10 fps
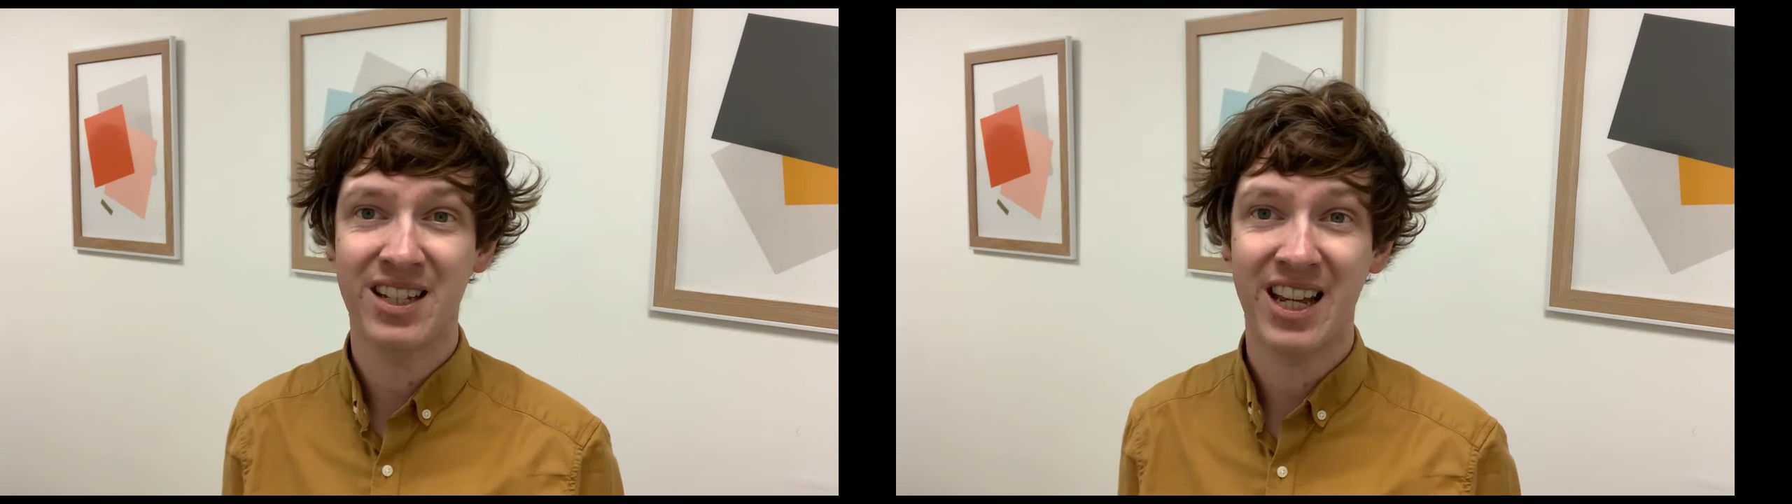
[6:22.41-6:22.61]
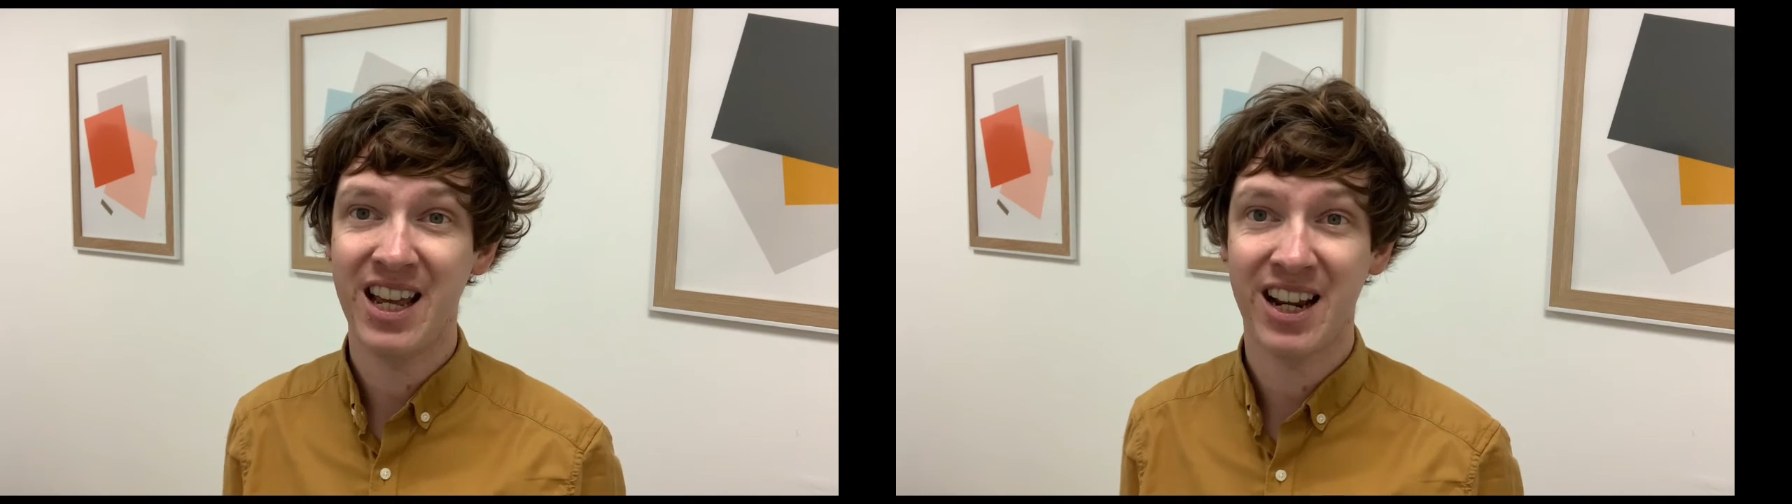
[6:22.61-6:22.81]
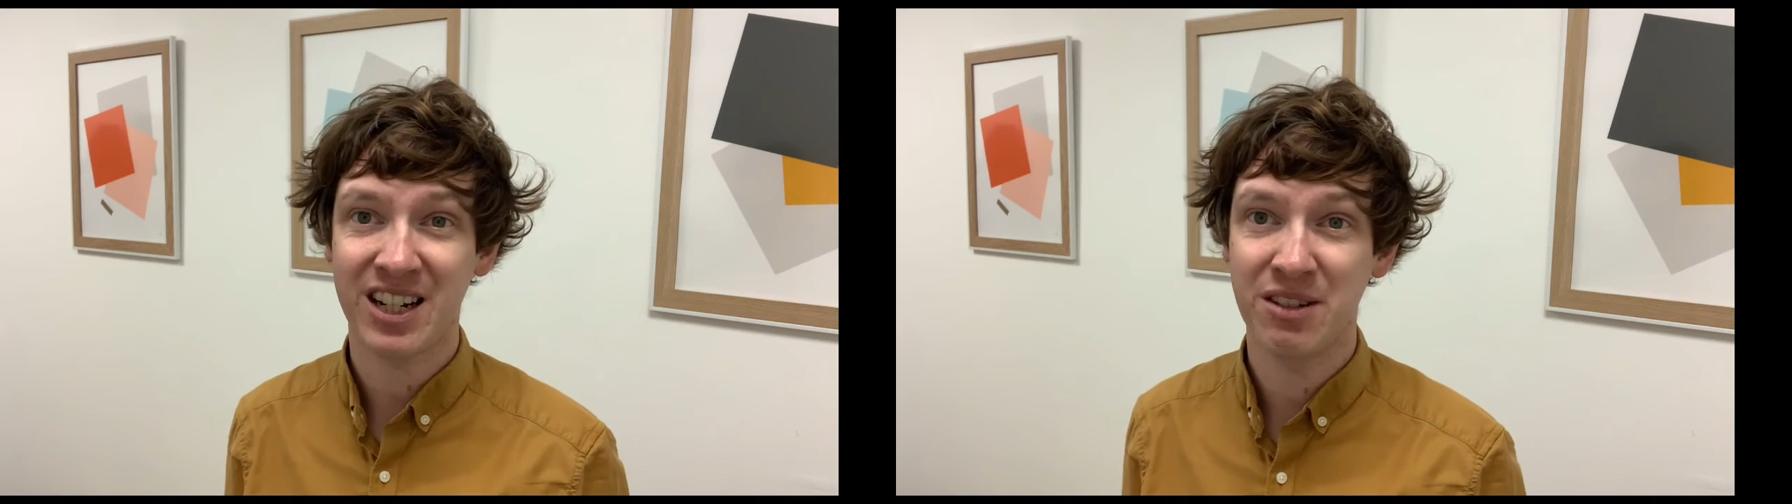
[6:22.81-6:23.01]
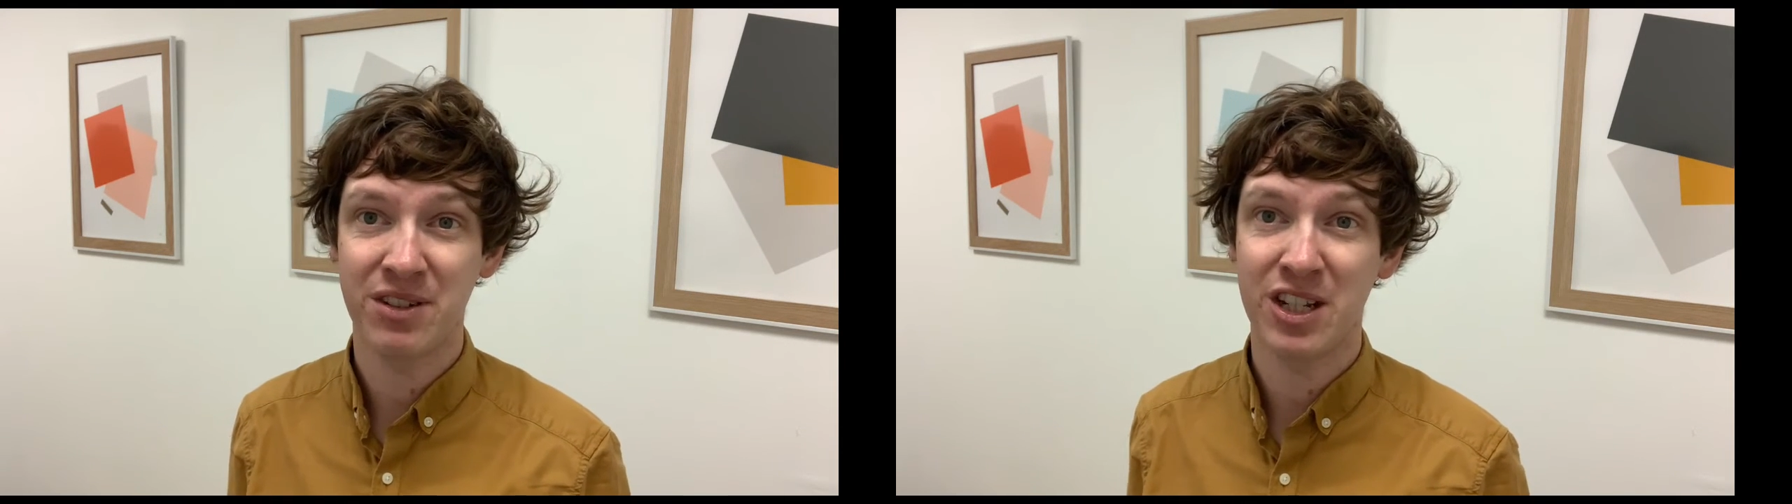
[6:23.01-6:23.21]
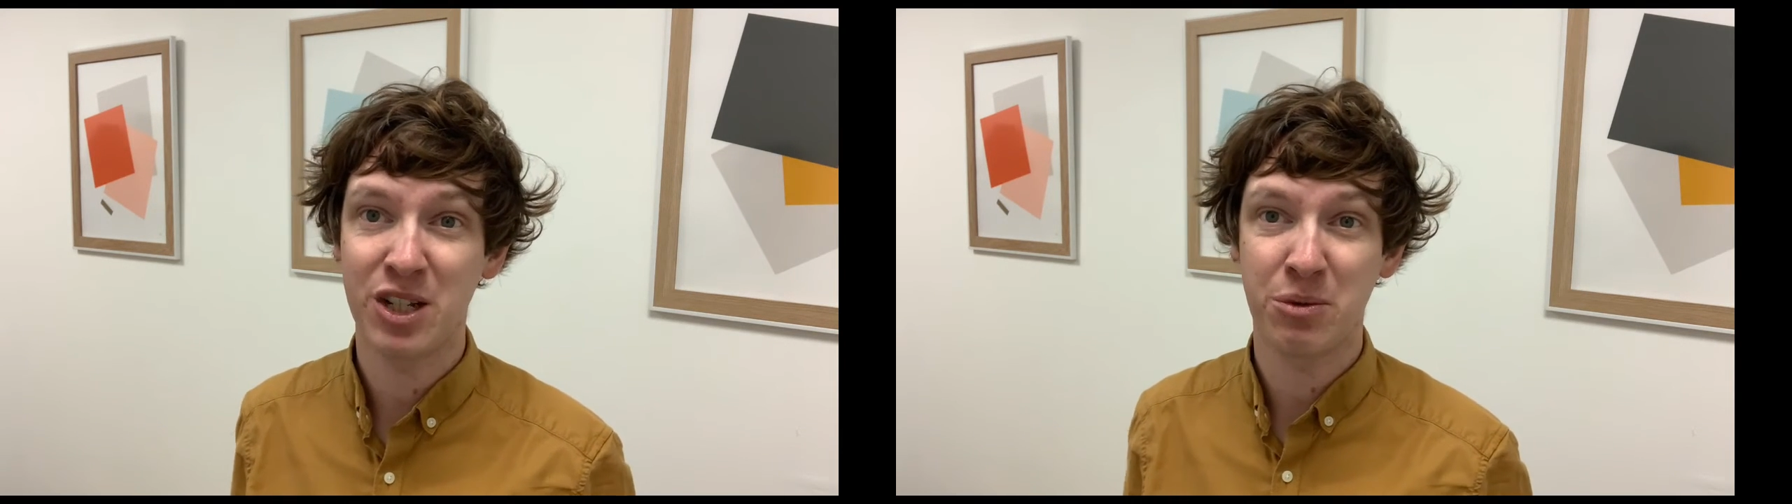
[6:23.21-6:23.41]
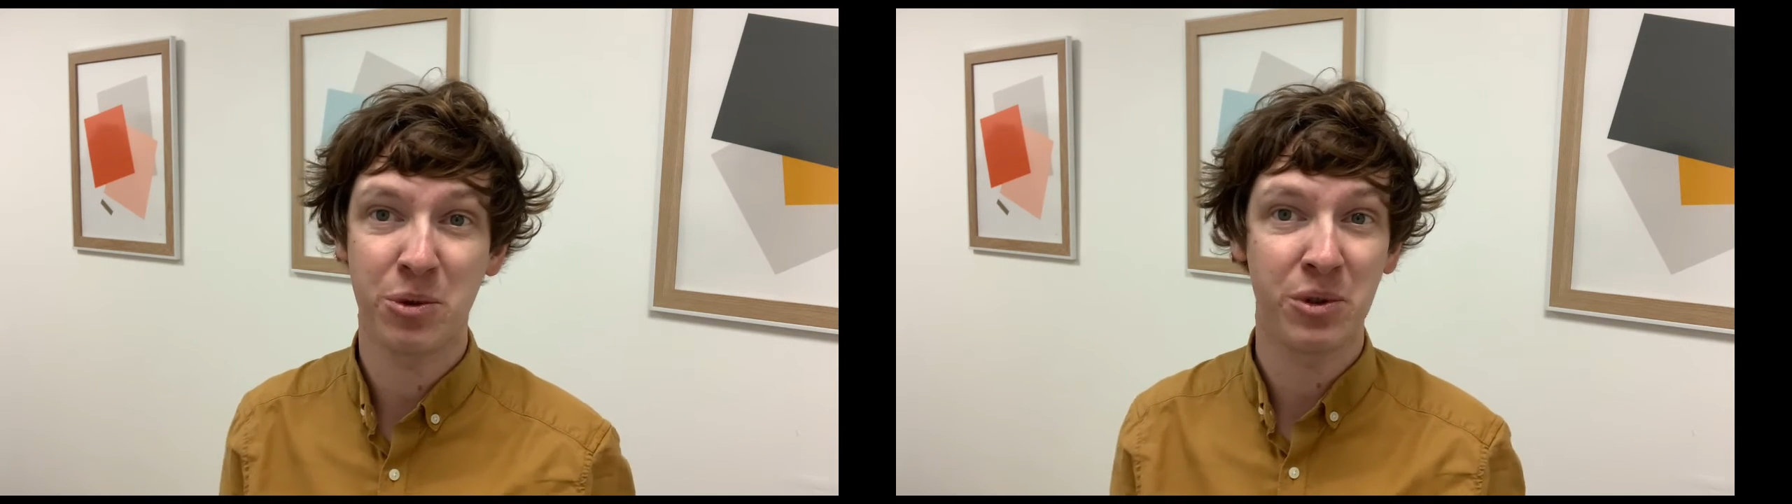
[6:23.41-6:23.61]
10 activities with all